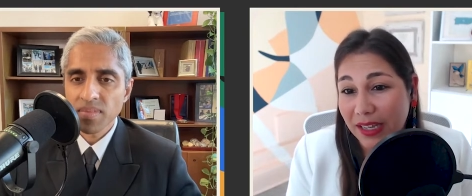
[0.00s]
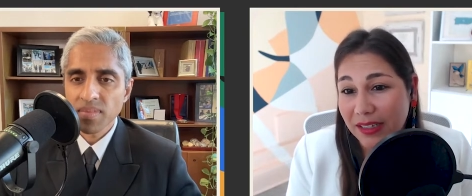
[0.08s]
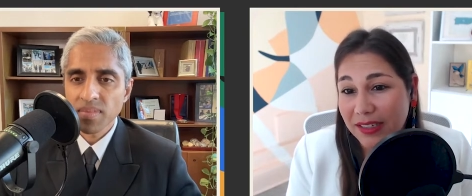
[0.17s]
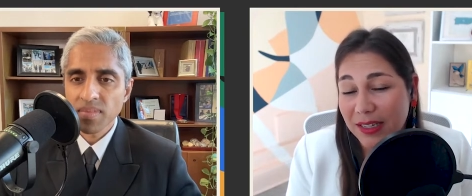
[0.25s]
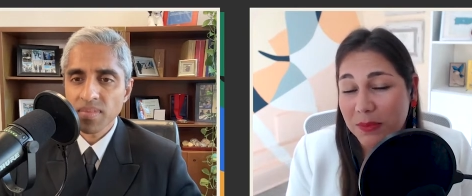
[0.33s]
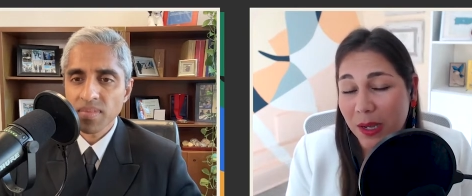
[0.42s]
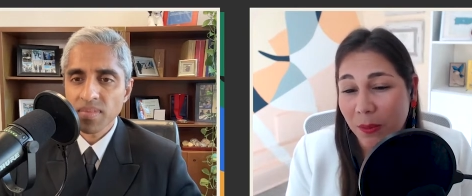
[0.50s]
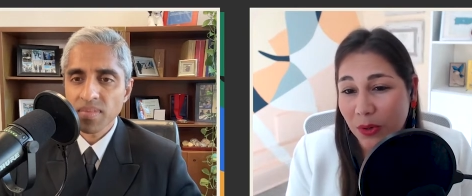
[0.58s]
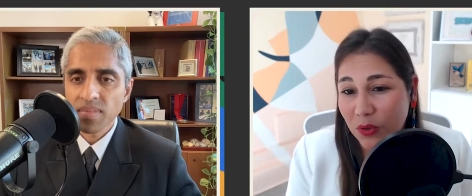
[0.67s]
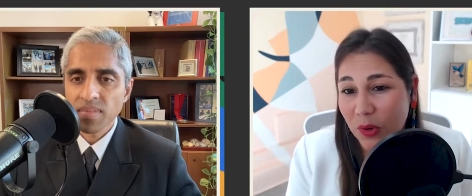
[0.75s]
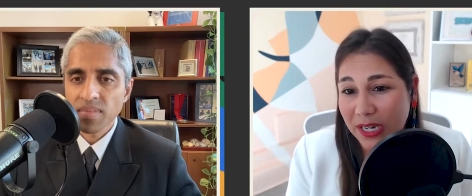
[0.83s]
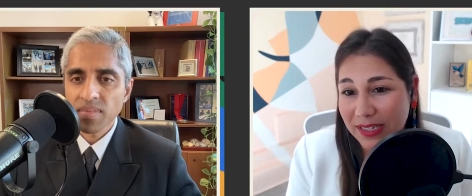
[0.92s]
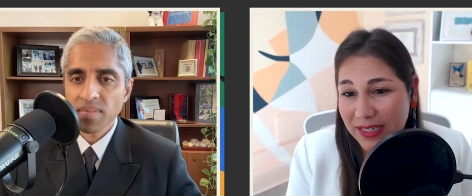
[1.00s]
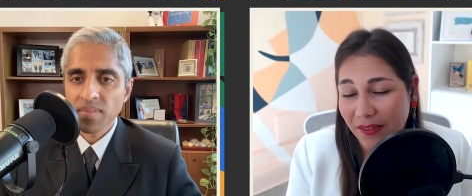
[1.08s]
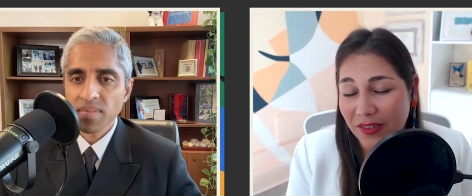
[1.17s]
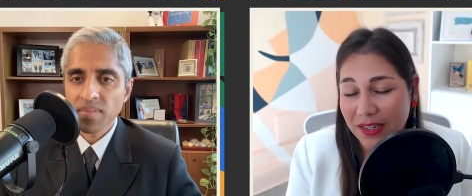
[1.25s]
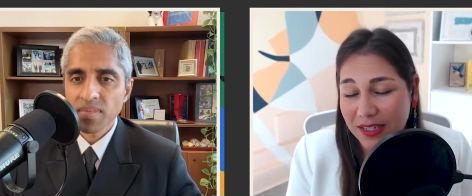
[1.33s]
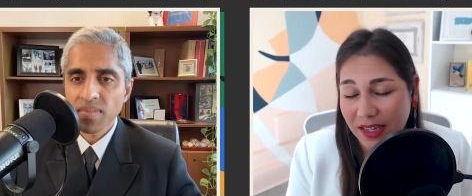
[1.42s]
Speaker 1: in September
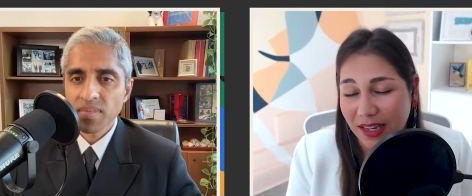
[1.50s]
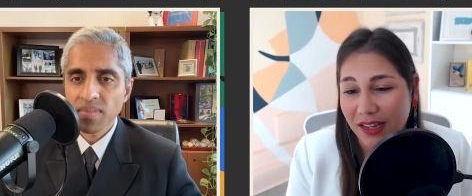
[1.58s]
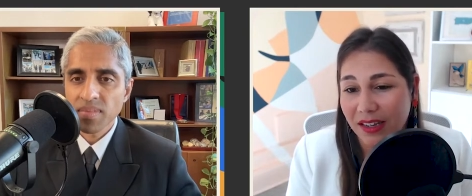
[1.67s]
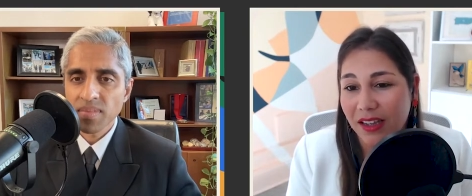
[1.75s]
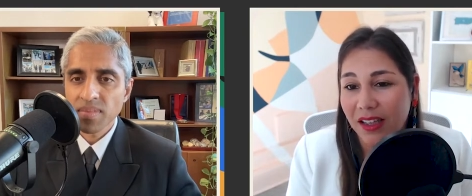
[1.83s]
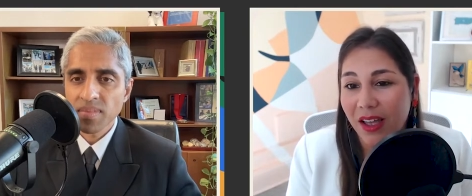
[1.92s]
2017,